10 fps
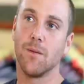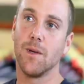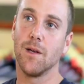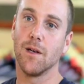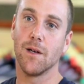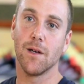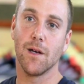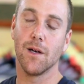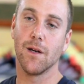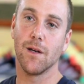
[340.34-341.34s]
to be
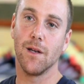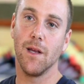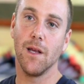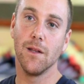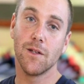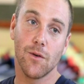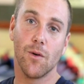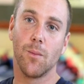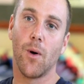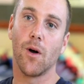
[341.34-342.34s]
an
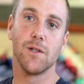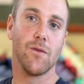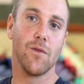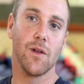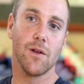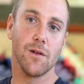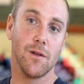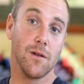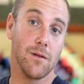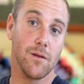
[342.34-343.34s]
integral part of
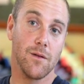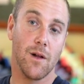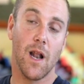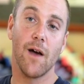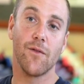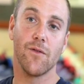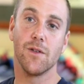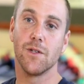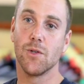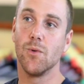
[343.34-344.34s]
the life of the
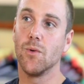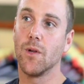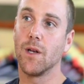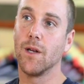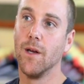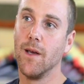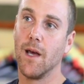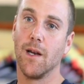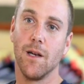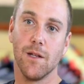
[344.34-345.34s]
school and
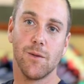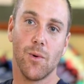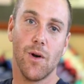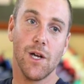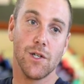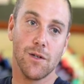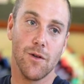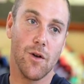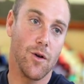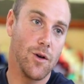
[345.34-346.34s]
an inspiration
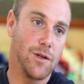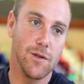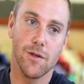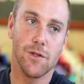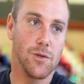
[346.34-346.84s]
not only to this